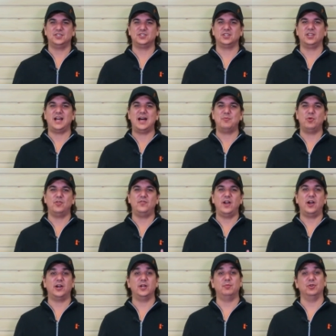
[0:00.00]
So there's a lot more
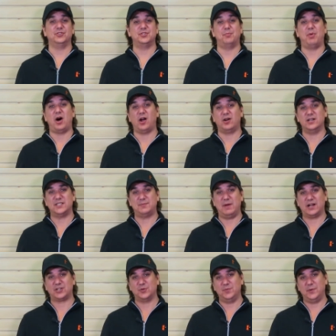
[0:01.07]
variables to P A R and
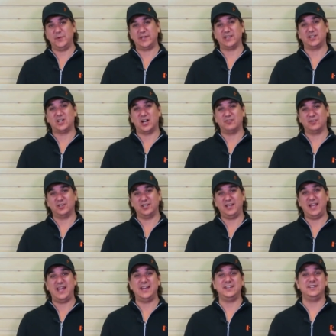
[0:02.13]
spectrum than we could cover
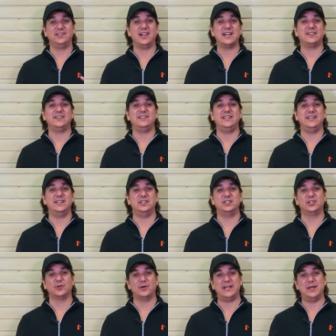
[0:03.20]
today, and you'd likely need a
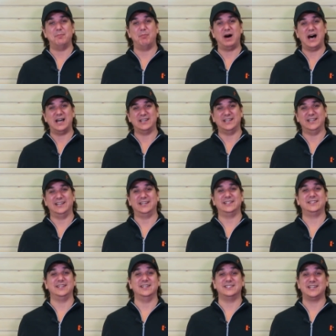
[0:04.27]
degree in botany to
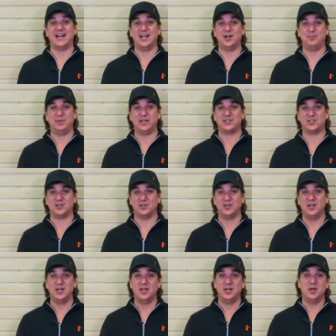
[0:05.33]
get the entire
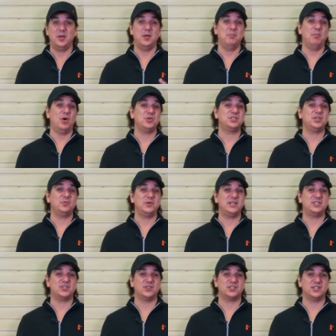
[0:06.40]
picture. And most of the
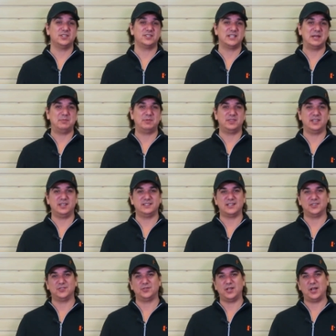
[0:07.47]
research on this type of thing is
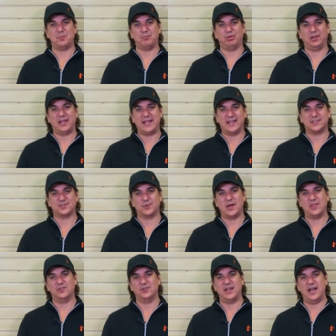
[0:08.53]
also done on plants
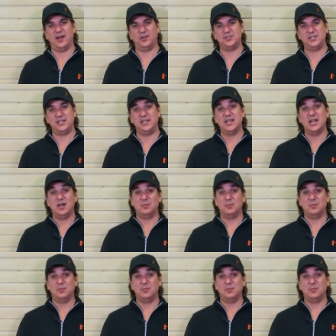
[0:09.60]
rather than algae,